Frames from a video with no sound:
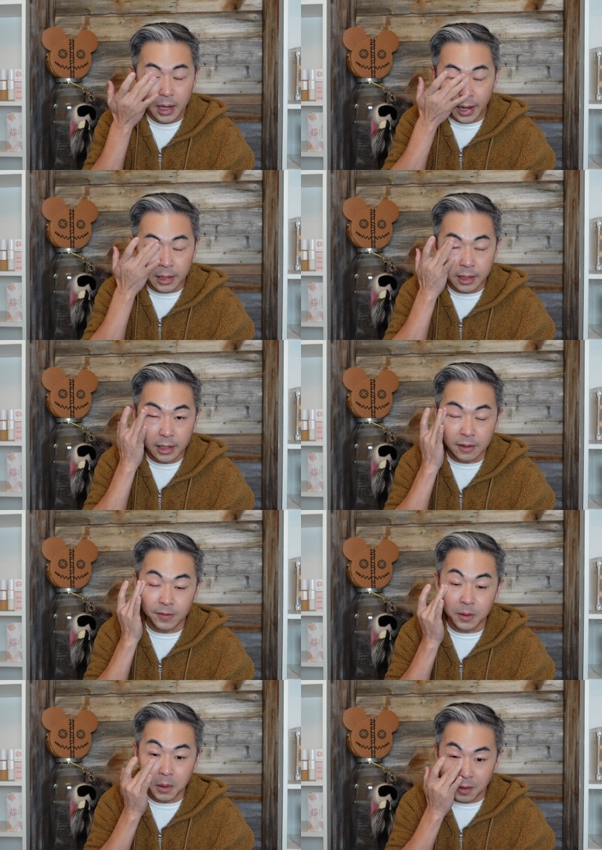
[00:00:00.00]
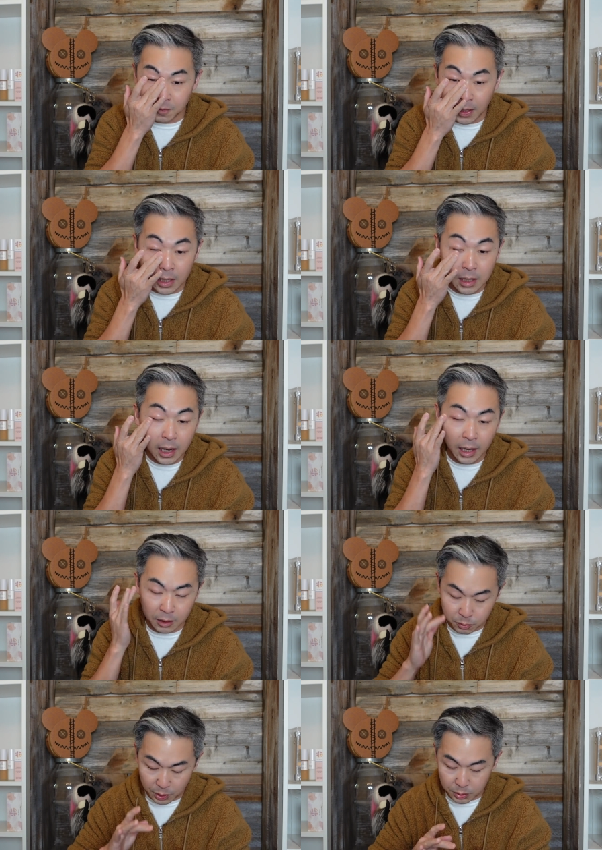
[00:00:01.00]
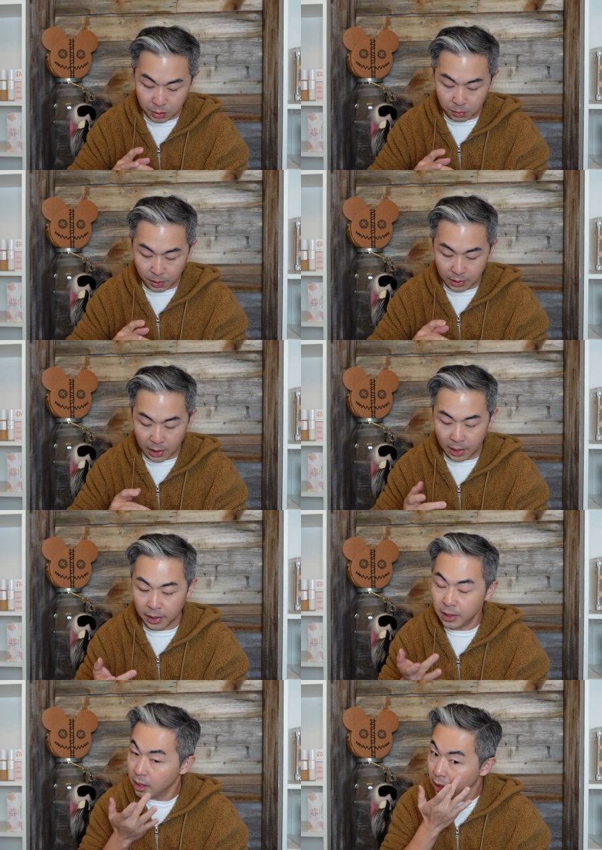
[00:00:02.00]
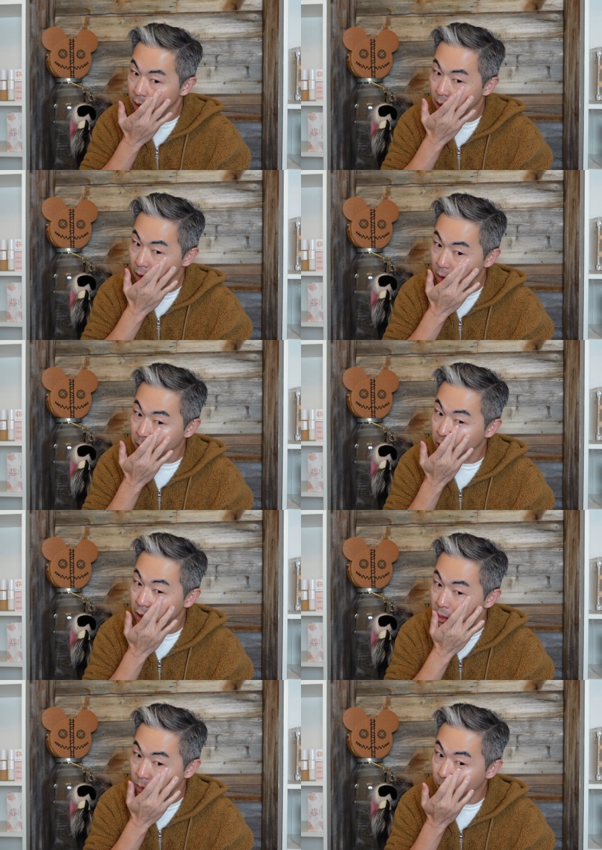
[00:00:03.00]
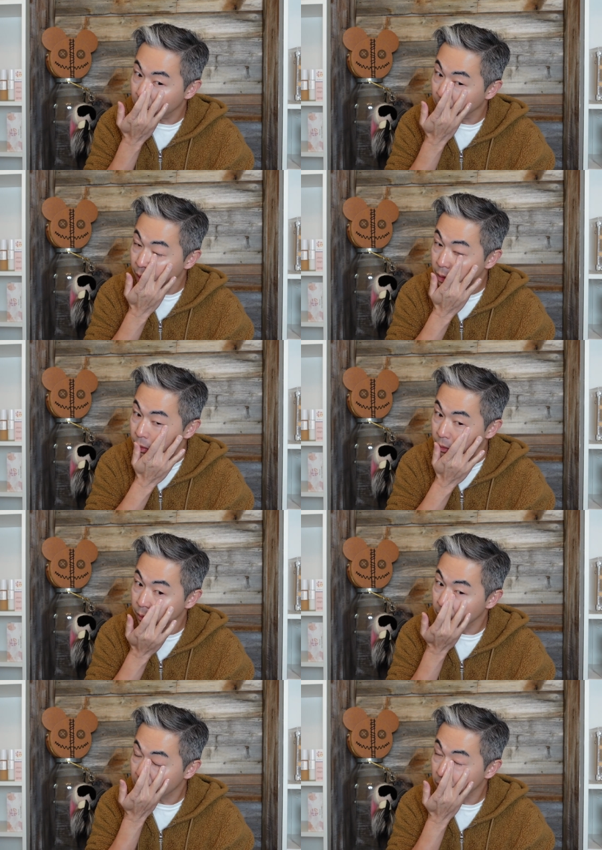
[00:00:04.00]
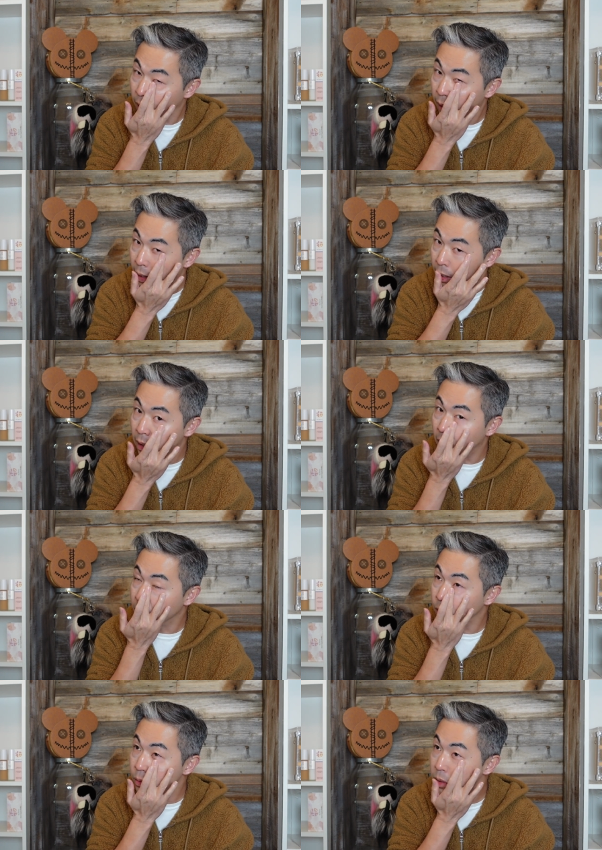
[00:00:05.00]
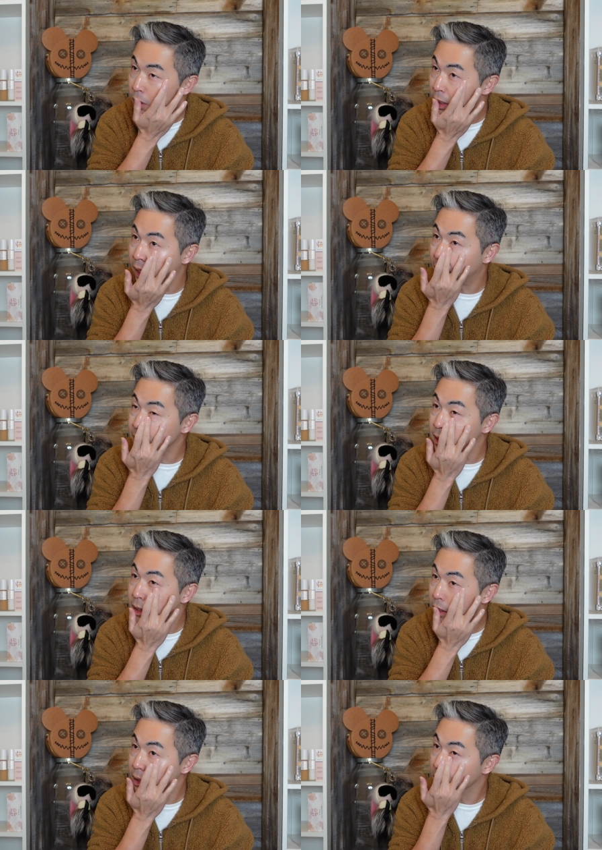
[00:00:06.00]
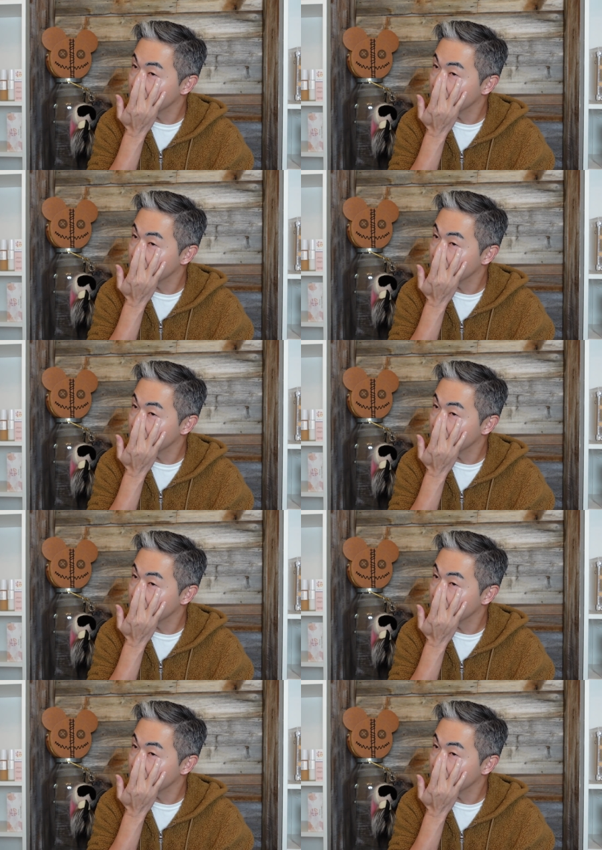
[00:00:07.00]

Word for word: And then if you don't have any hydration around the eye, you're gonna get more wrinkle and lose your elasticity.